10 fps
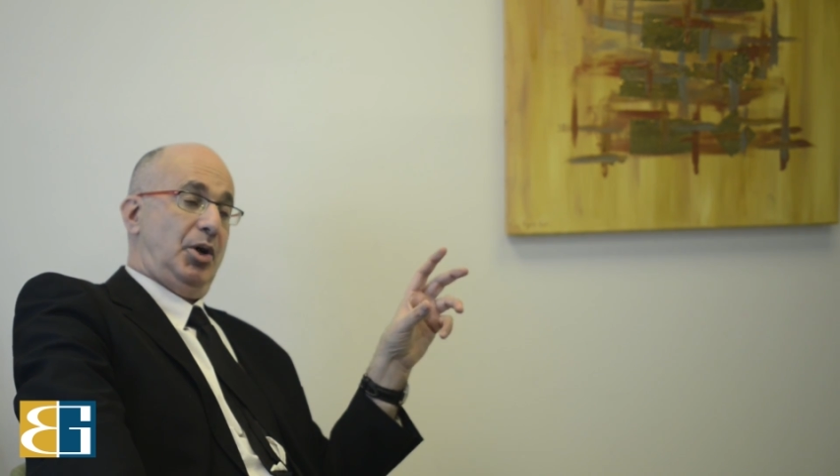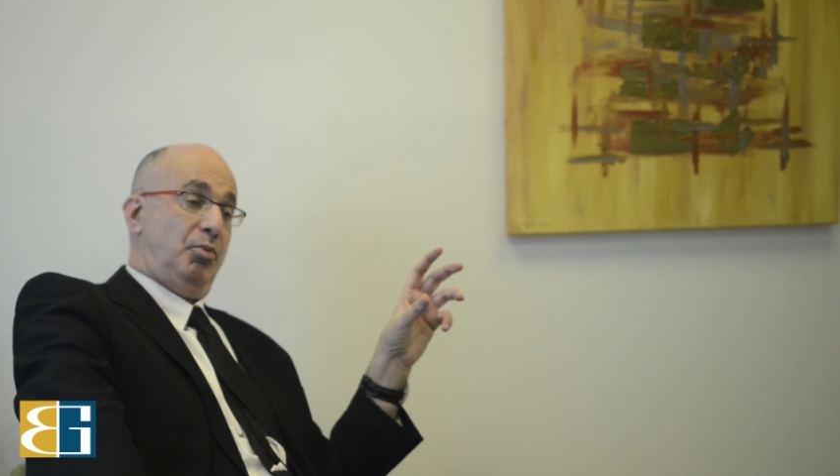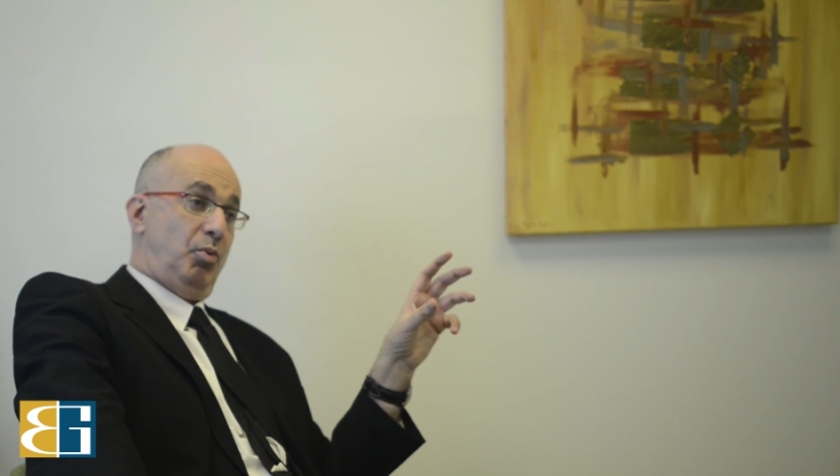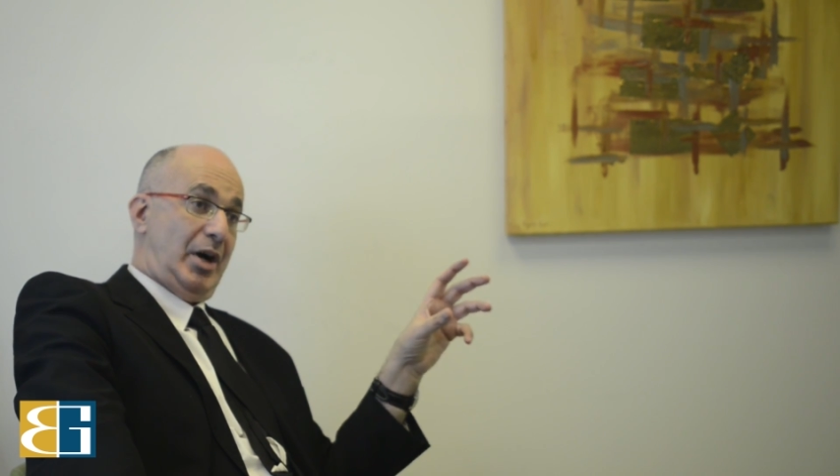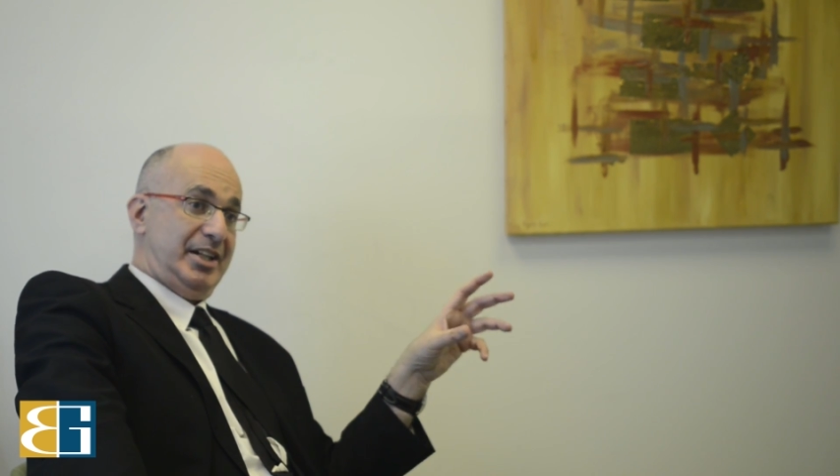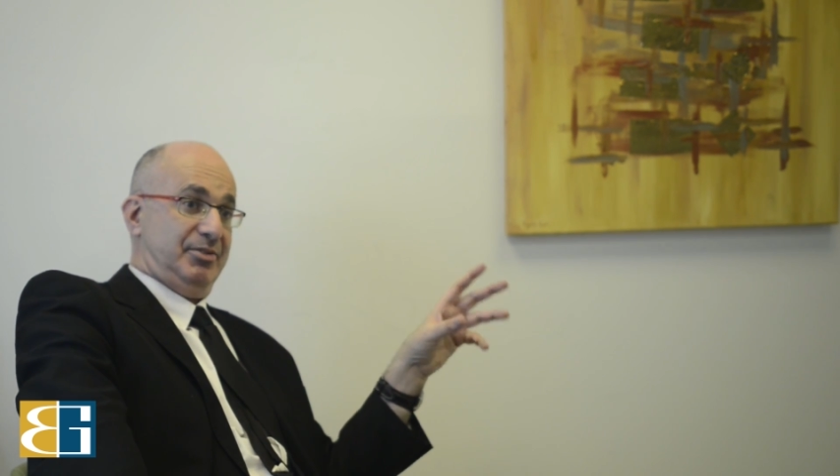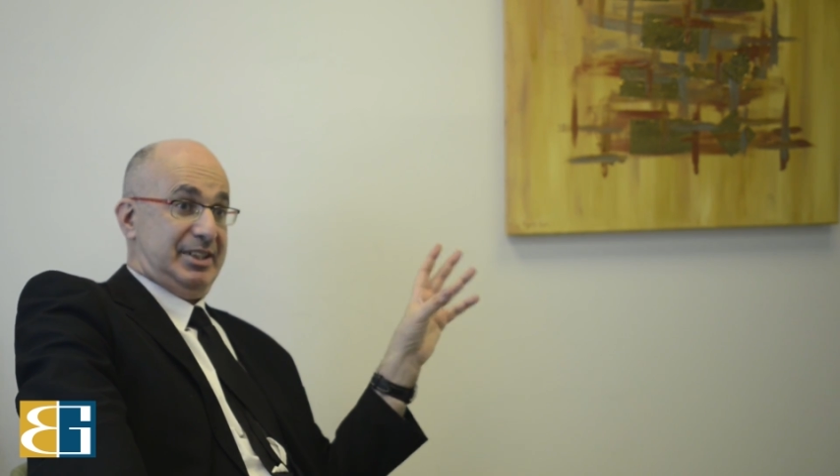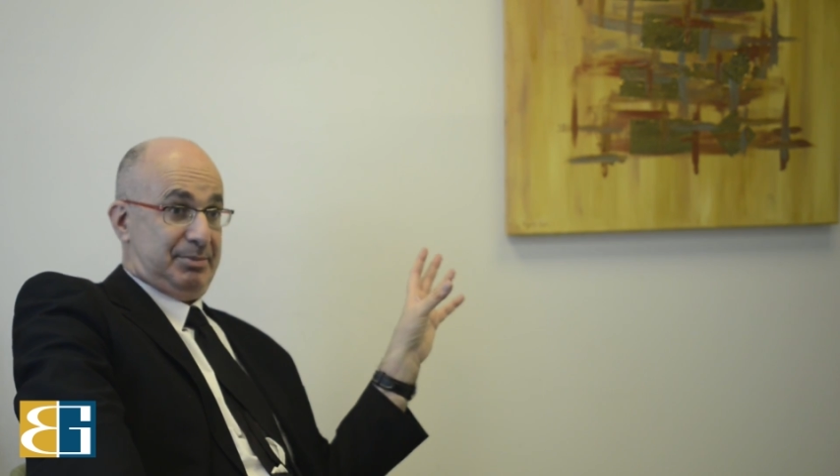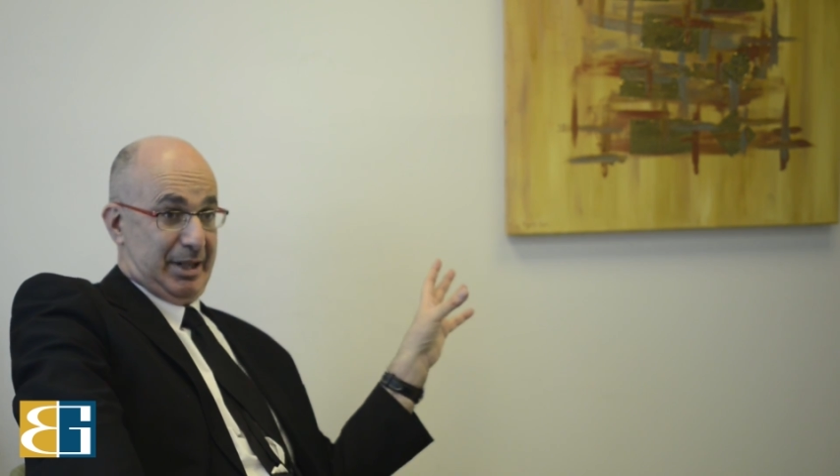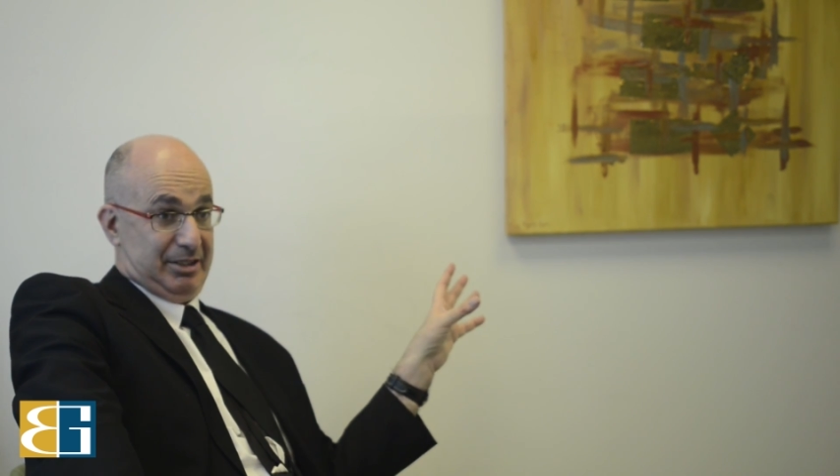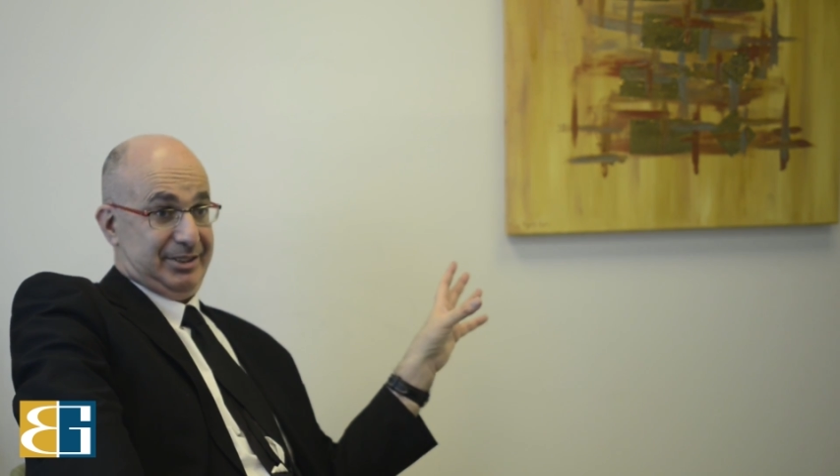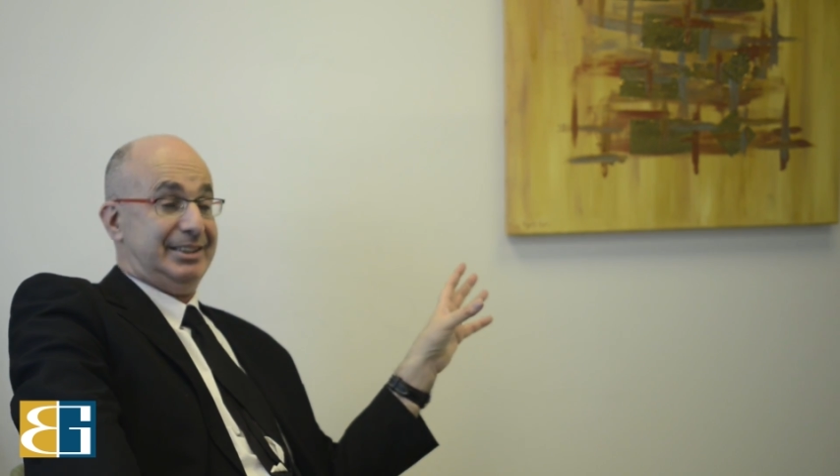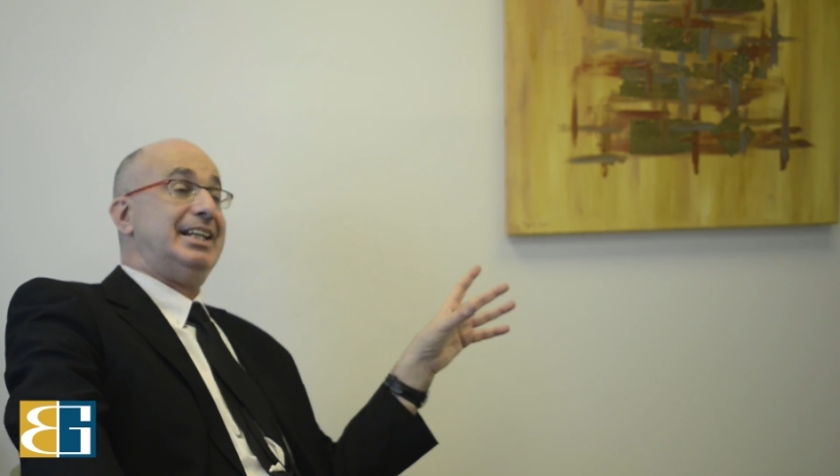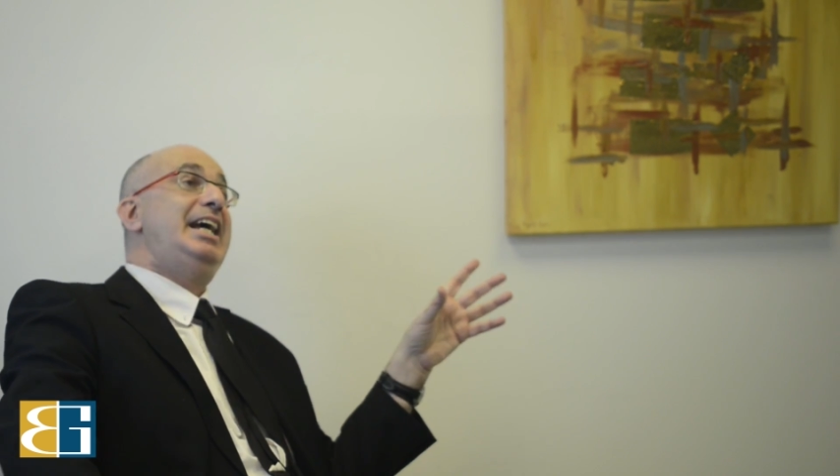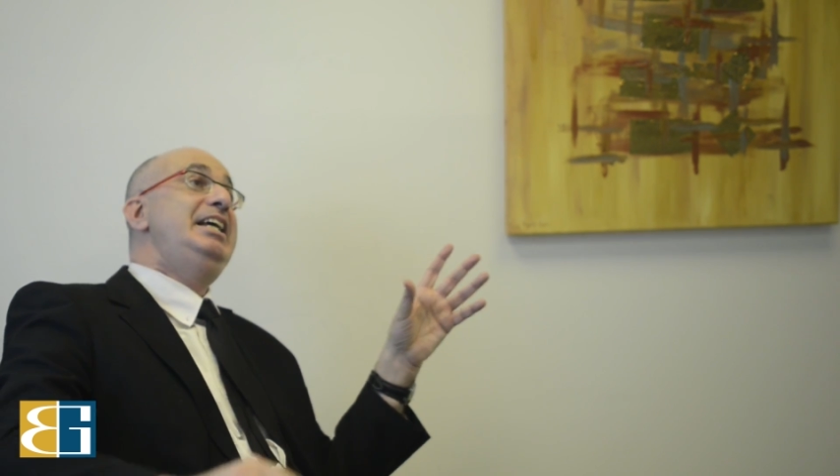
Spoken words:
of one of the spouses,